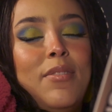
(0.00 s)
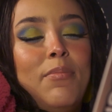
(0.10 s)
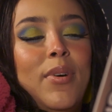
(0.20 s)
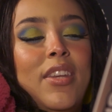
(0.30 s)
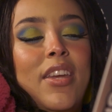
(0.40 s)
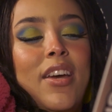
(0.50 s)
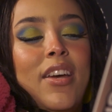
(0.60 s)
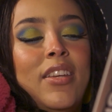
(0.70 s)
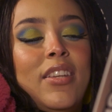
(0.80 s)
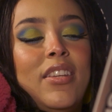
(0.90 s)
But
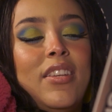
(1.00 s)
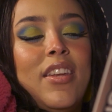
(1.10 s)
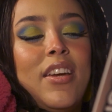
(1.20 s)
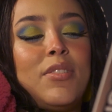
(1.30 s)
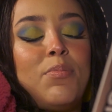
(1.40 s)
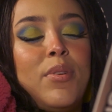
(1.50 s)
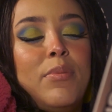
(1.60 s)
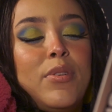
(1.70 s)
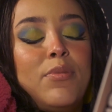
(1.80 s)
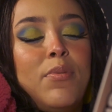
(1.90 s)
yeah, it's pretty
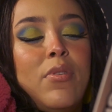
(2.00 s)
much